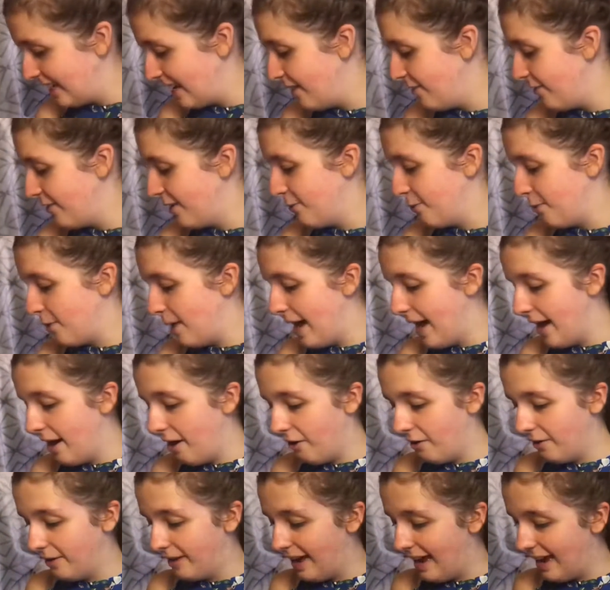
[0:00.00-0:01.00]
gonna run
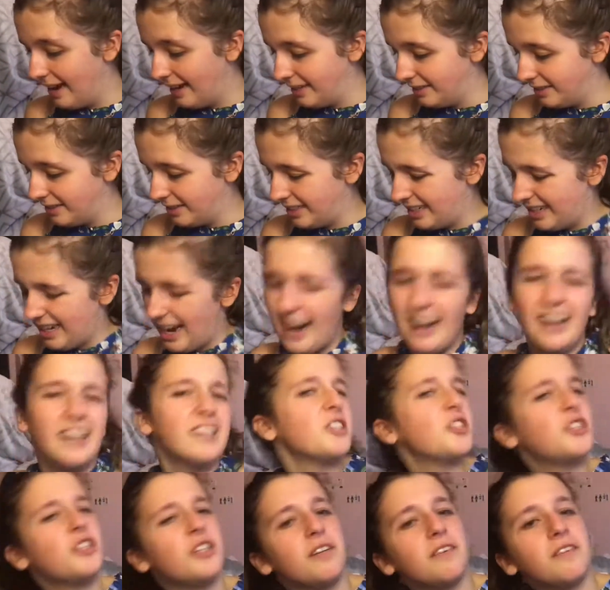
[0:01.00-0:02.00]
wild. I kind
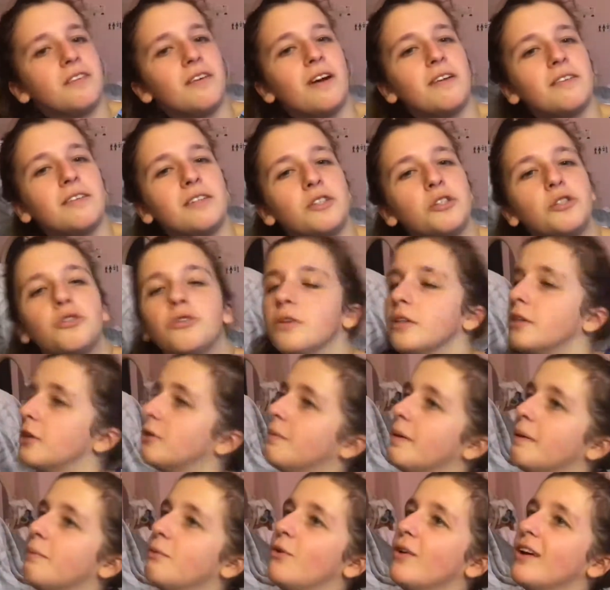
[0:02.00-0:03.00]
of should have thought this through a
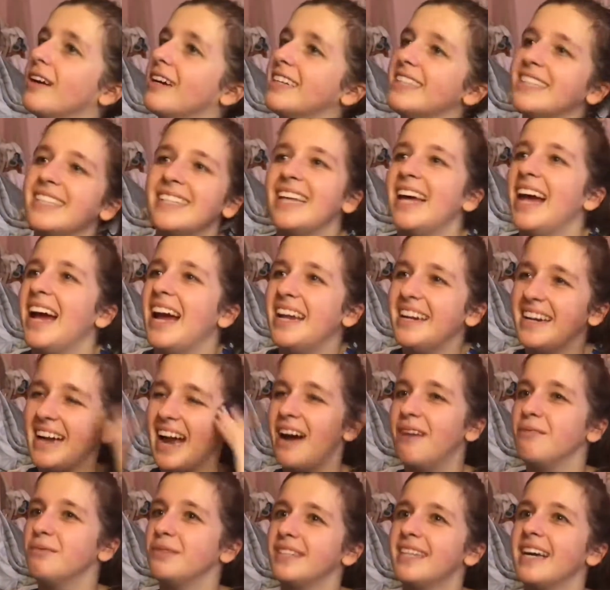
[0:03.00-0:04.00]
little bit more, because
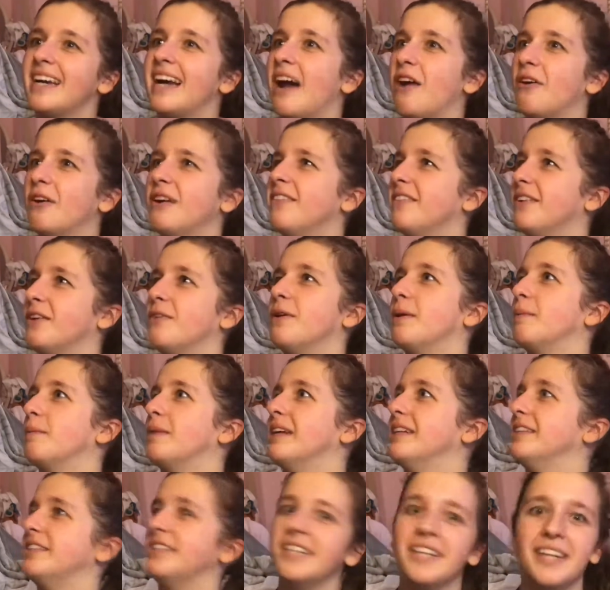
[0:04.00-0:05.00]
now I'm just like, I don't even know what I'm
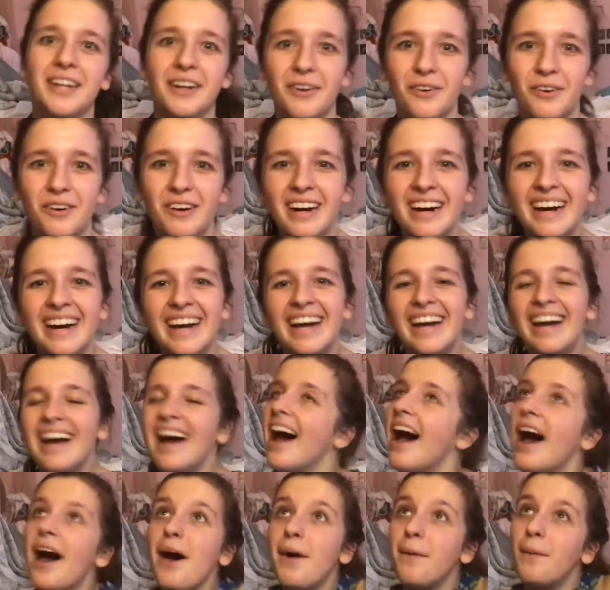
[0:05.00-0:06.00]
gonna do.
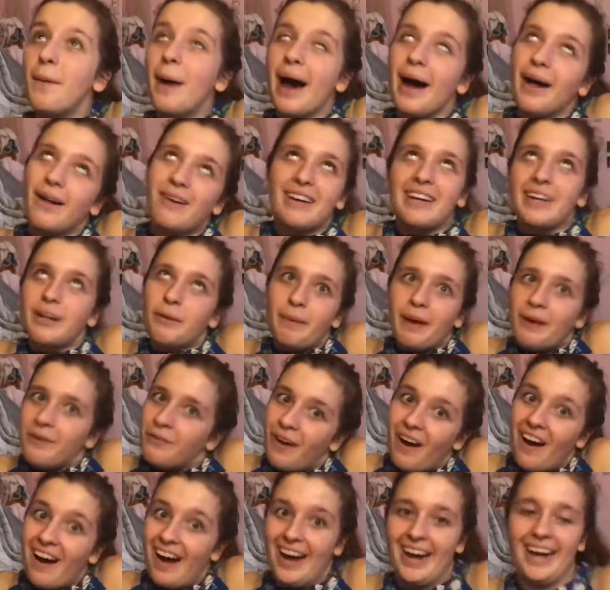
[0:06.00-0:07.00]
Oh
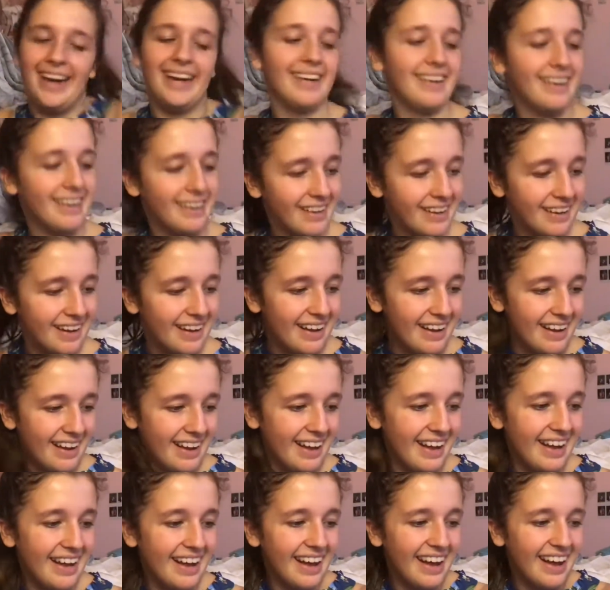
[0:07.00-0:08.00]
well, it'll
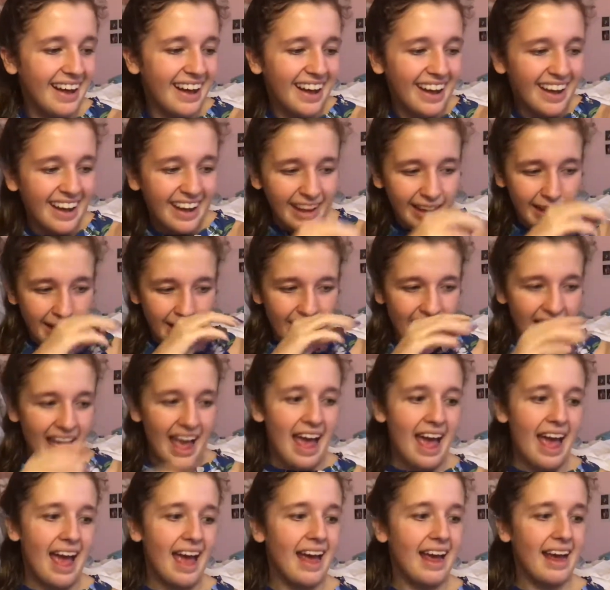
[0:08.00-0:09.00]
be fine.
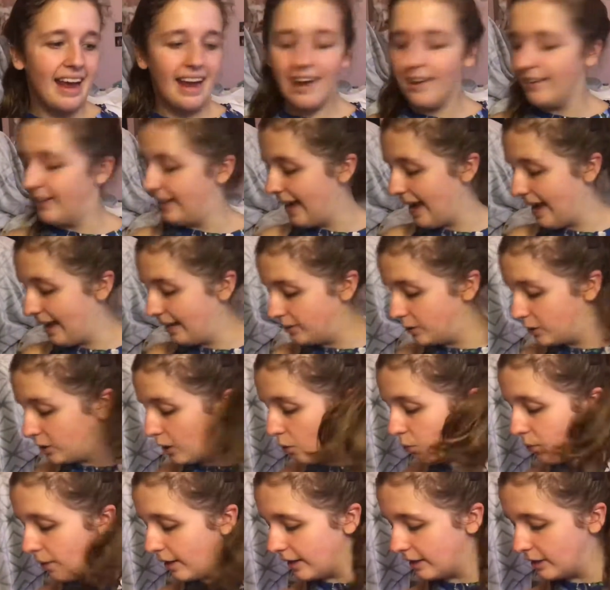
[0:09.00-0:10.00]
Okay,
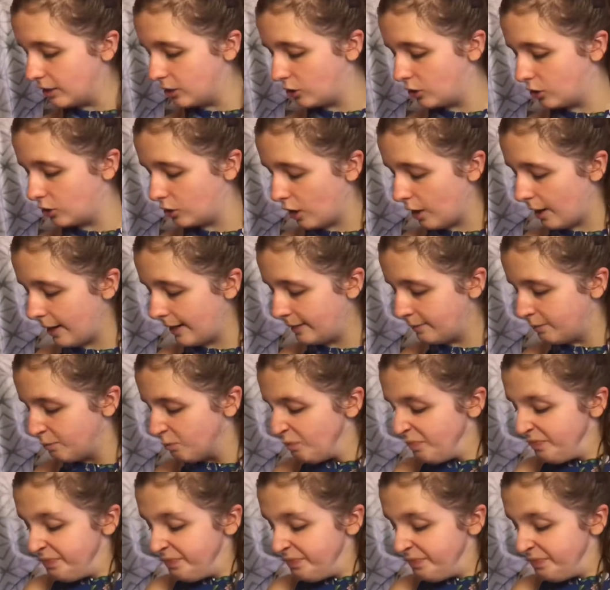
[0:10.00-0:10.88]
so we're gonna start